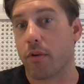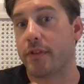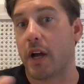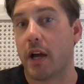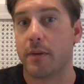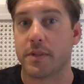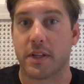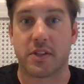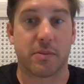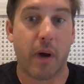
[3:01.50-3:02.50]
of times they
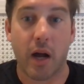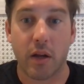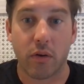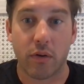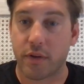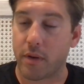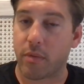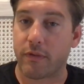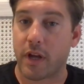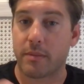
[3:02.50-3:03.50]
smile, the number
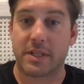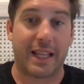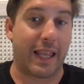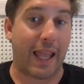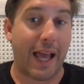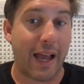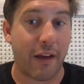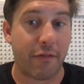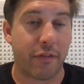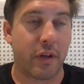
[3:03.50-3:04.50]
of times they
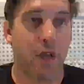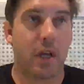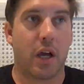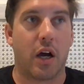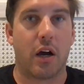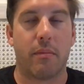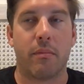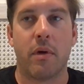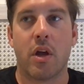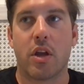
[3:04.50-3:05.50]
laugh? Am
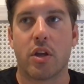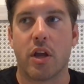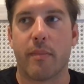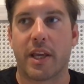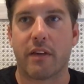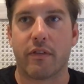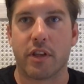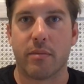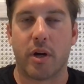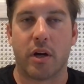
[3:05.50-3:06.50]
I giving
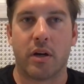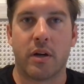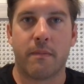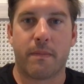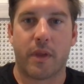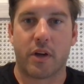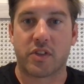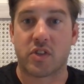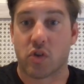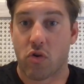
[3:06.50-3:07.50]
them a
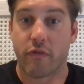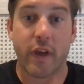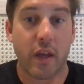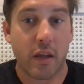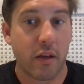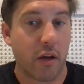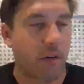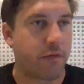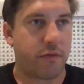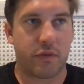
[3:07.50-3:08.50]
survey
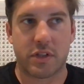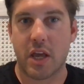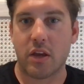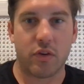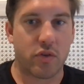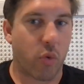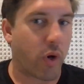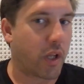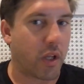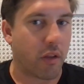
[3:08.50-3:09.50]
of 10,
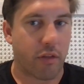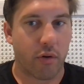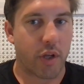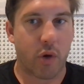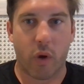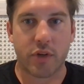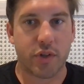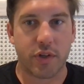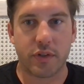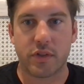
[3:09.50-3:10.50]
20, 30
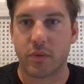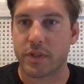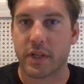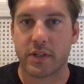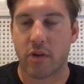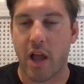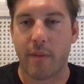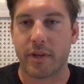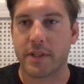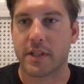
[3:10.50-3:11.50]
questions to assess their
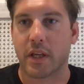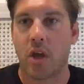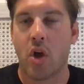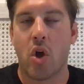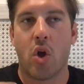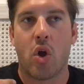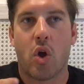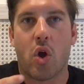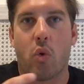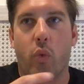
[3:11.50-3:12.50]
happiness? Like,
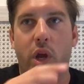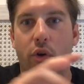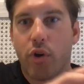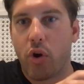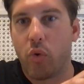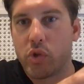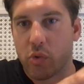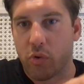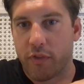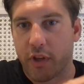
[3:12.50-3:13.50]
we all know
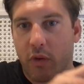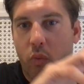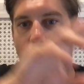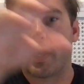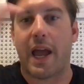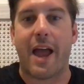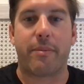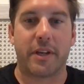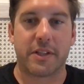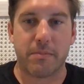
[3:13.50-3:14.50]
sort of what
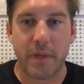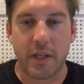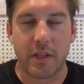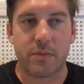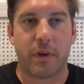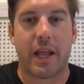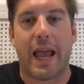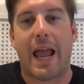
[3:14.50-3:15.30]
happiness means, but